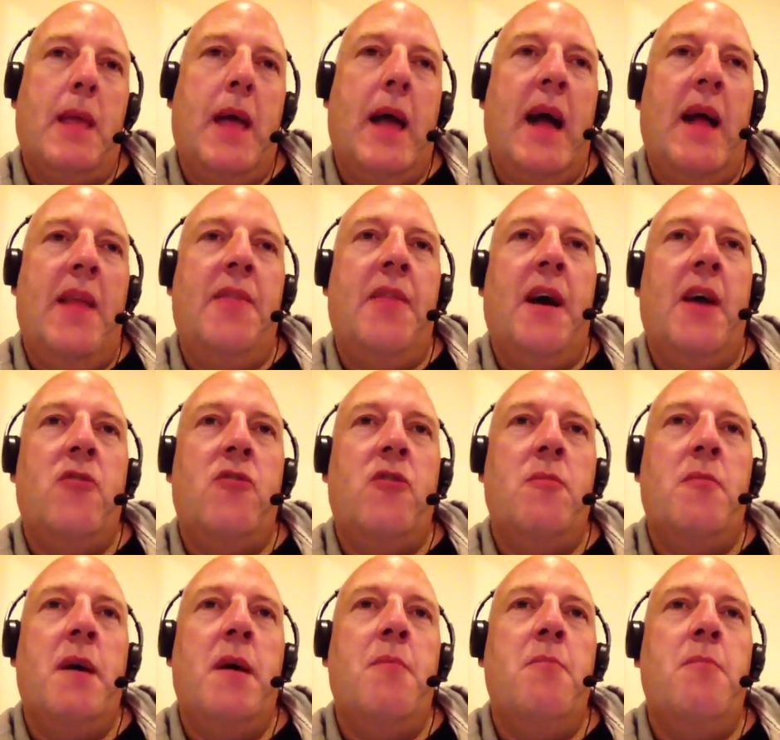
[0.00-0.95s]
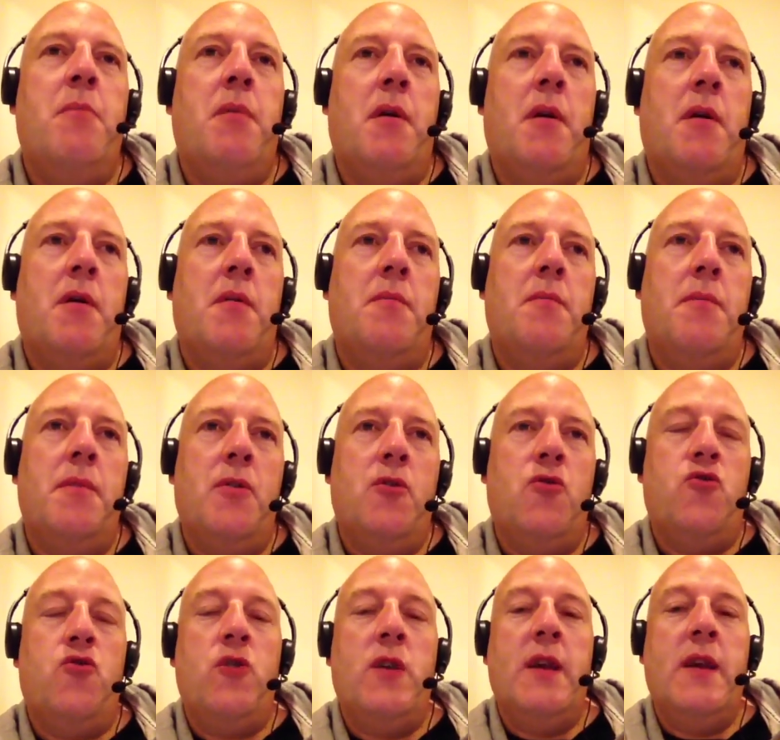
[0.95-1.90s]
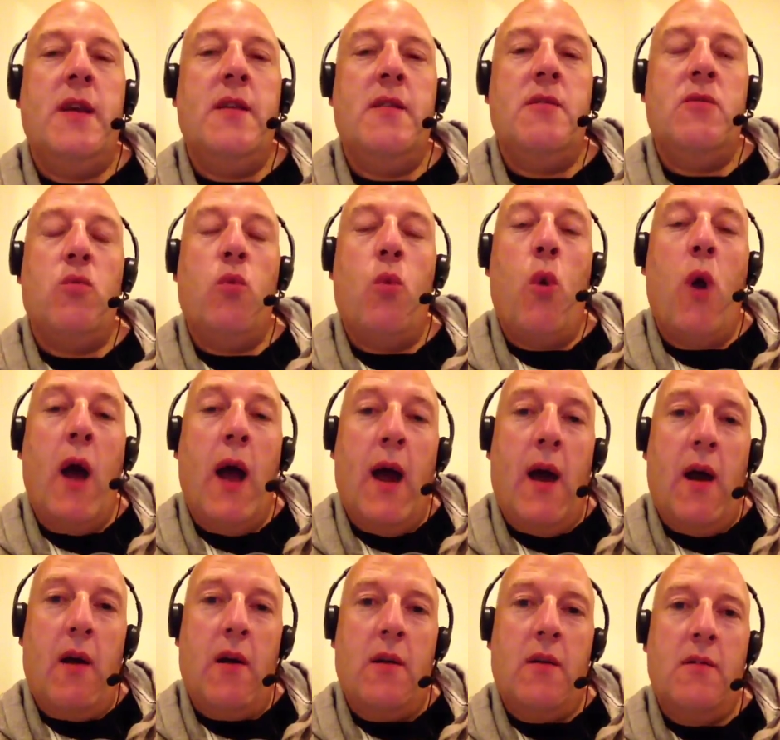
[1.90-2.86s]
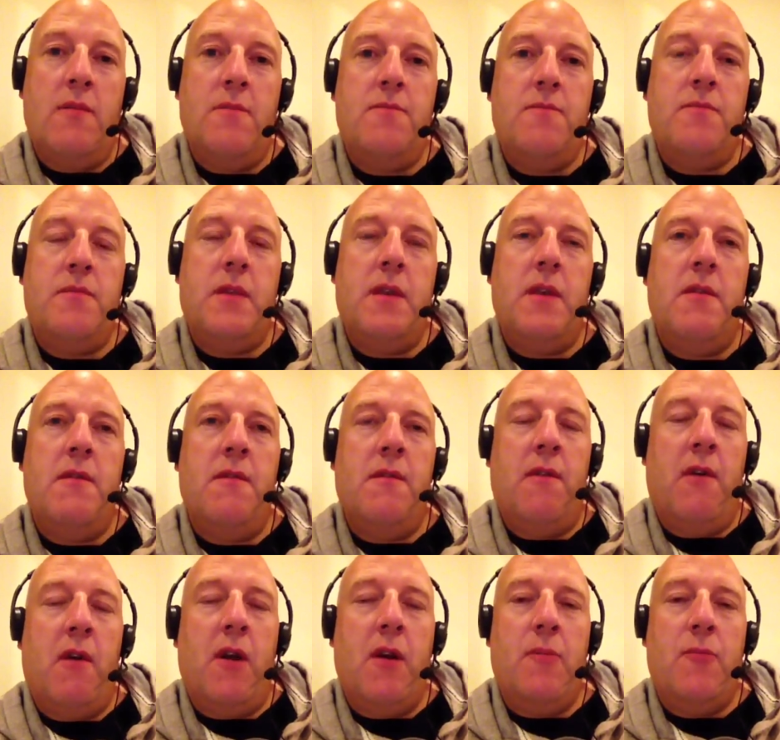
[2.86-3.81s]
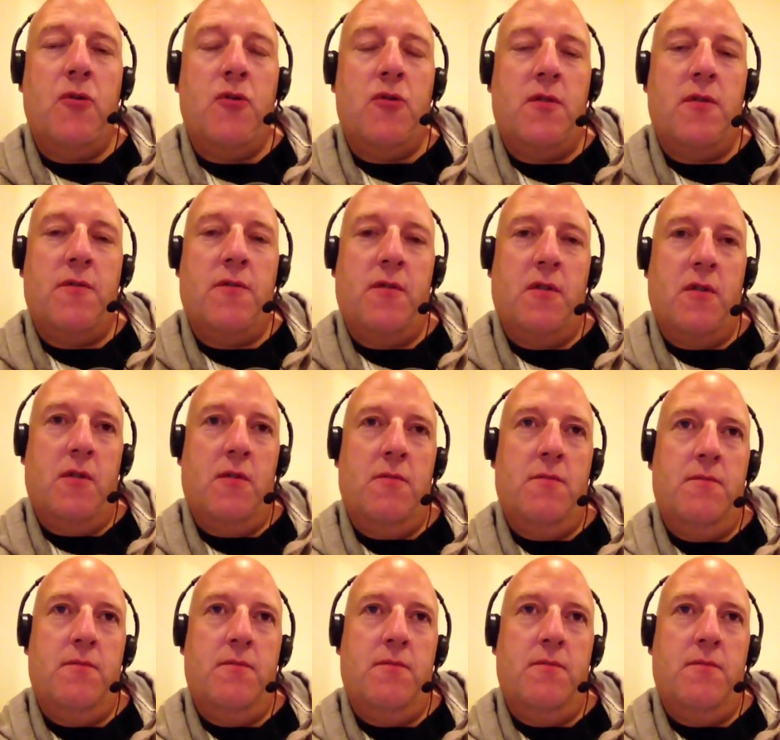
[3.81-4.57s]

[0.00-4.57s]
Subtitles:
and I remember the trees were very beautiful.